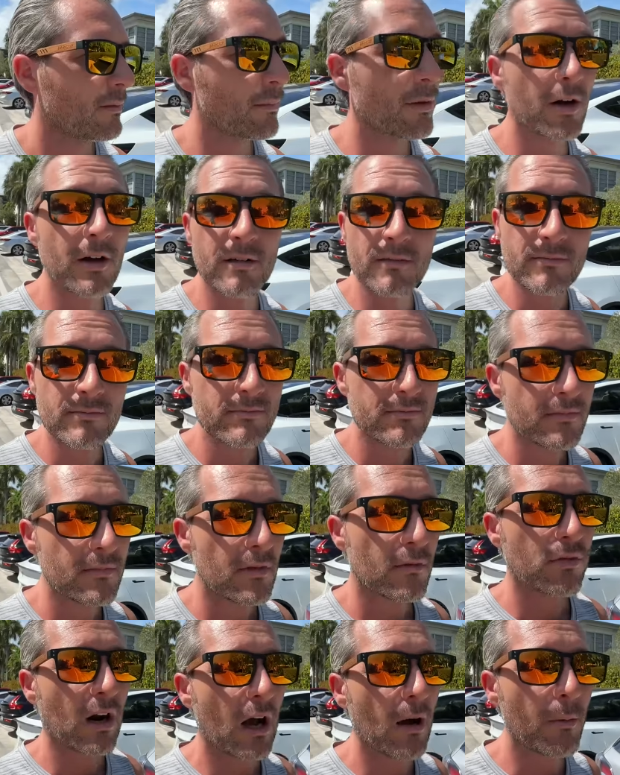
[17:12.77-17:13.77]
But
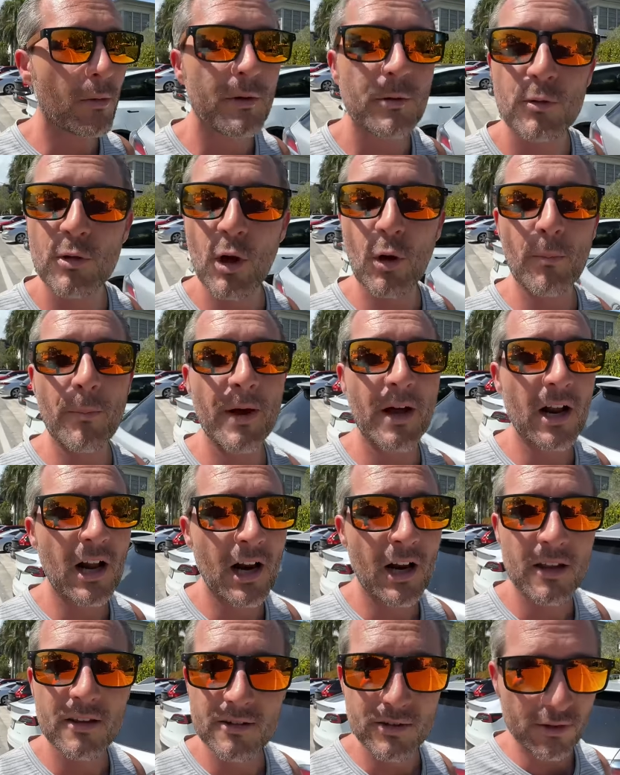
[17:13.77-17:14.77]
probably we don't bet on
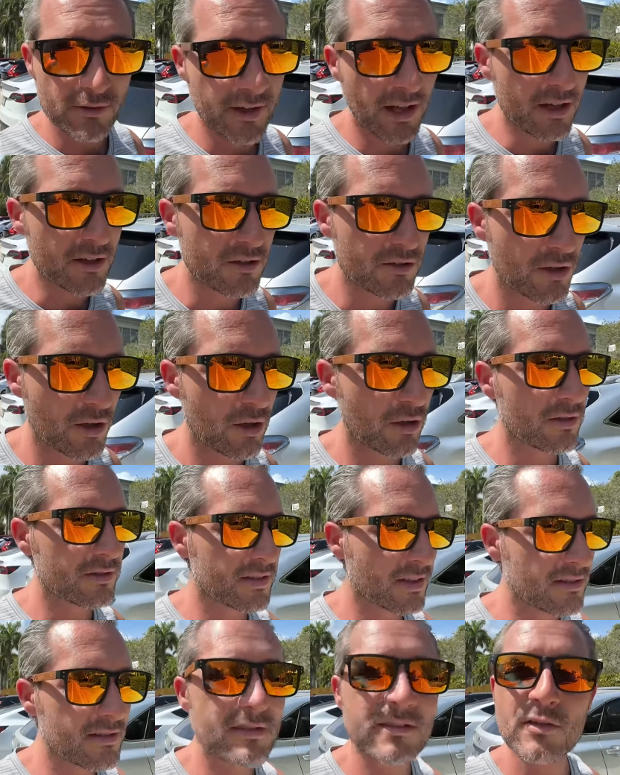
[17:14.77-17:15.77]
it until next year,
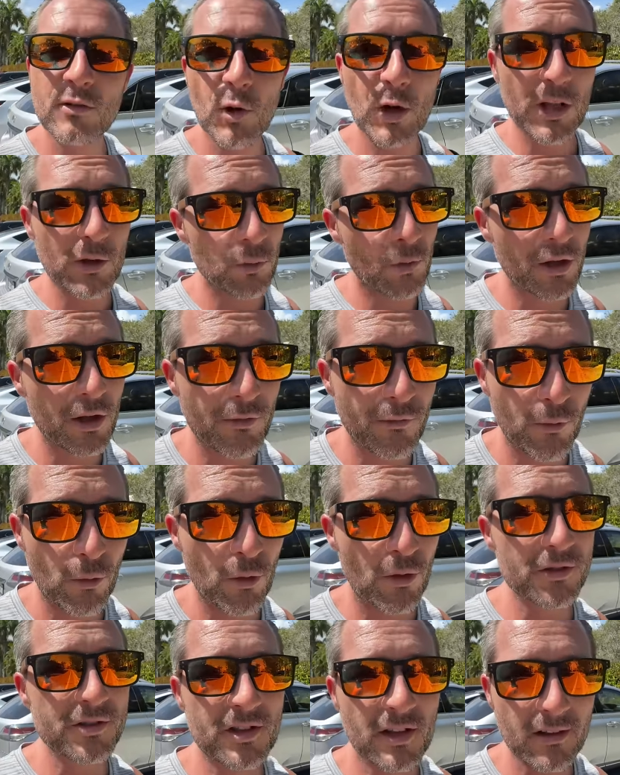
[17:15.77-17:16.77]
since twenty
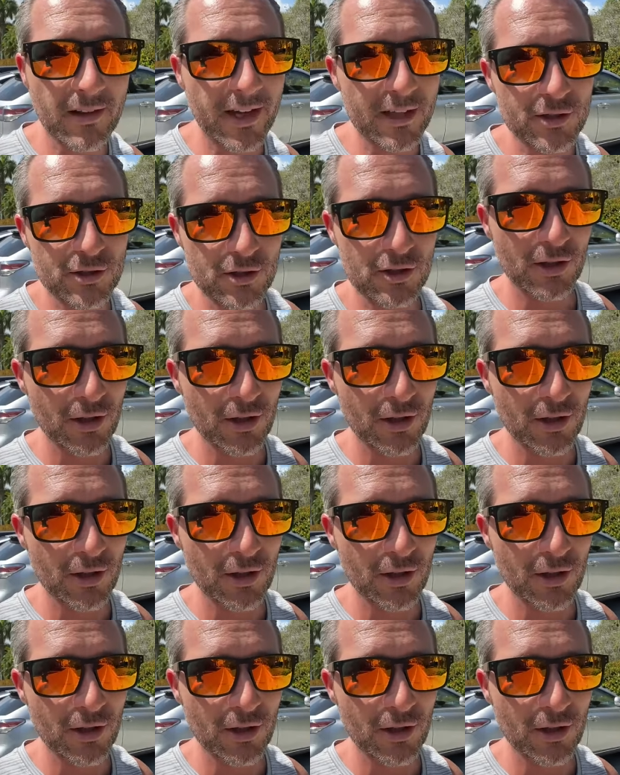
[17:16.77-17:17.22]
twenty-four is an election